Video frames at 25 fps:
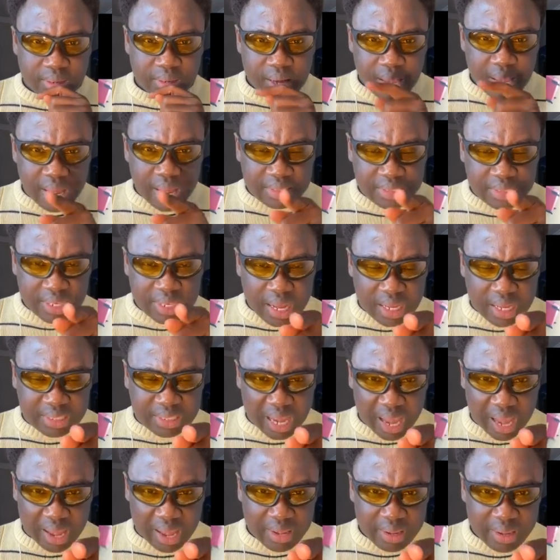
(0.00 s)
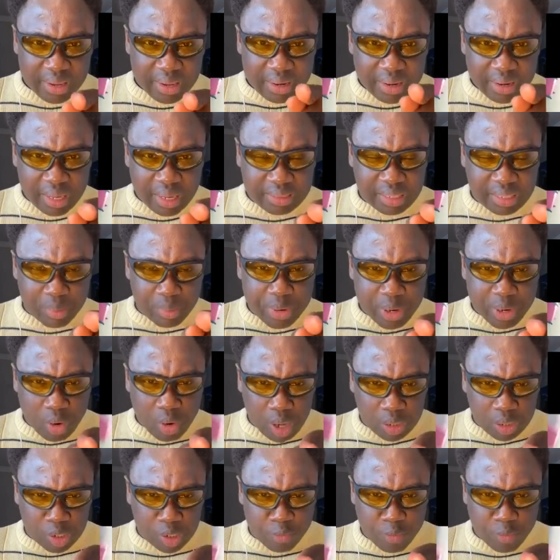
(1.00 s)
And then. Later,
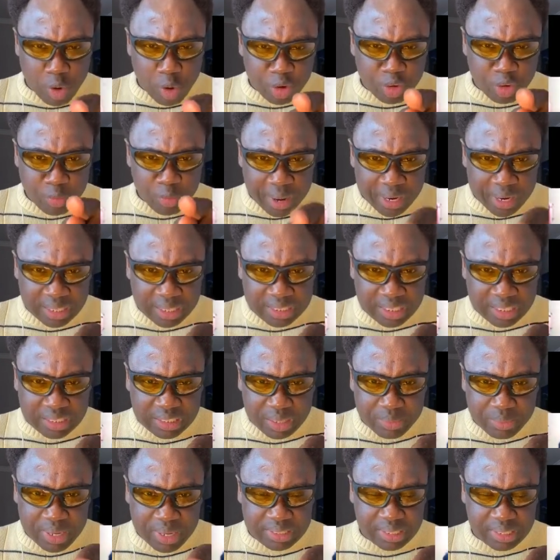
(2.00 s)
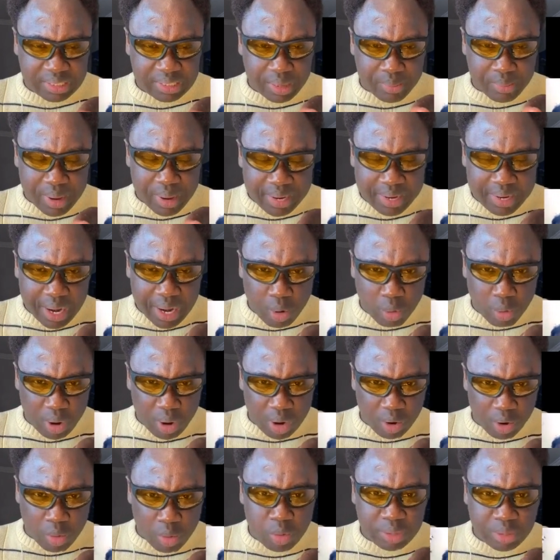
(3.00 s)
because of what you mean, it means that a man day could
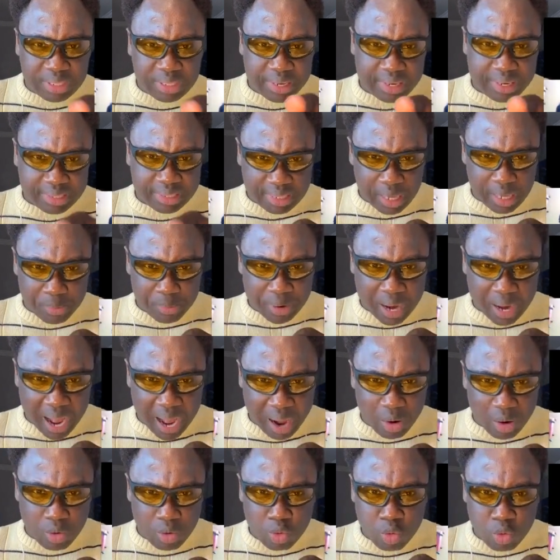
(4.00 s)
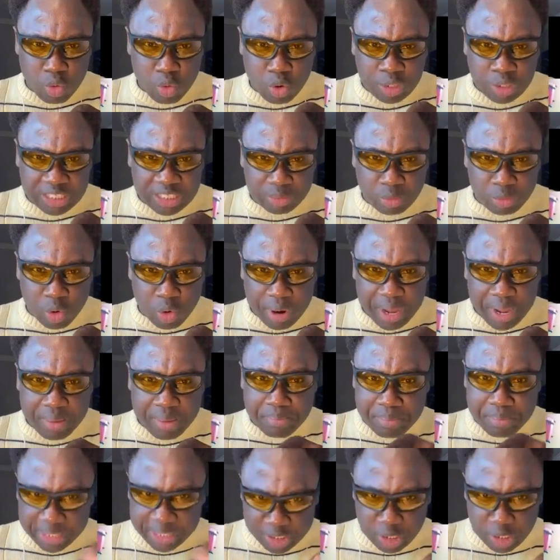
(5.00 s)
not move take his step now. Who couldn't move a
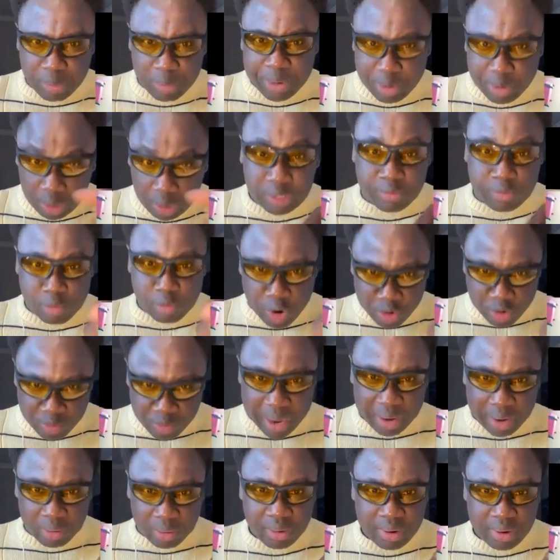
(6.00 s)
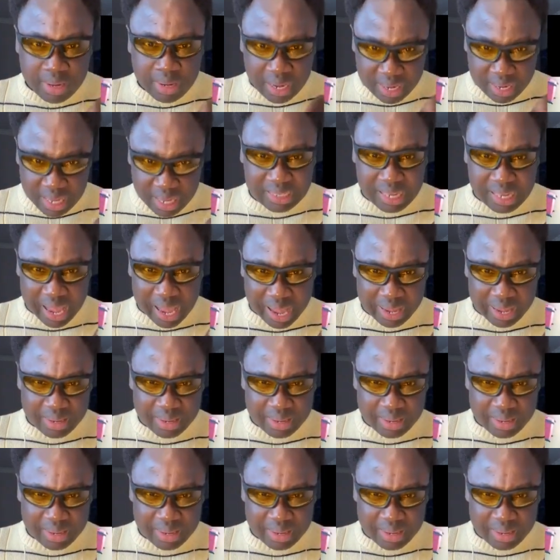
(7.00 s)
meeting because of what you mean? And yes, sir.